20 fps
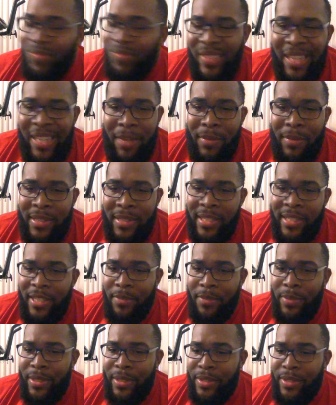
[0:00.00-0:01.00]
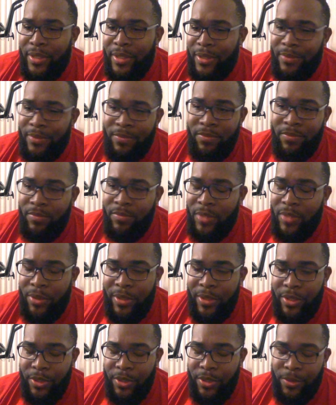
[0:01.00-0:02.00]
got my second pizza, no
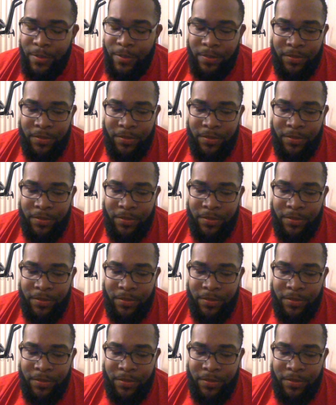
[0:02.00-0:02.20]
issue.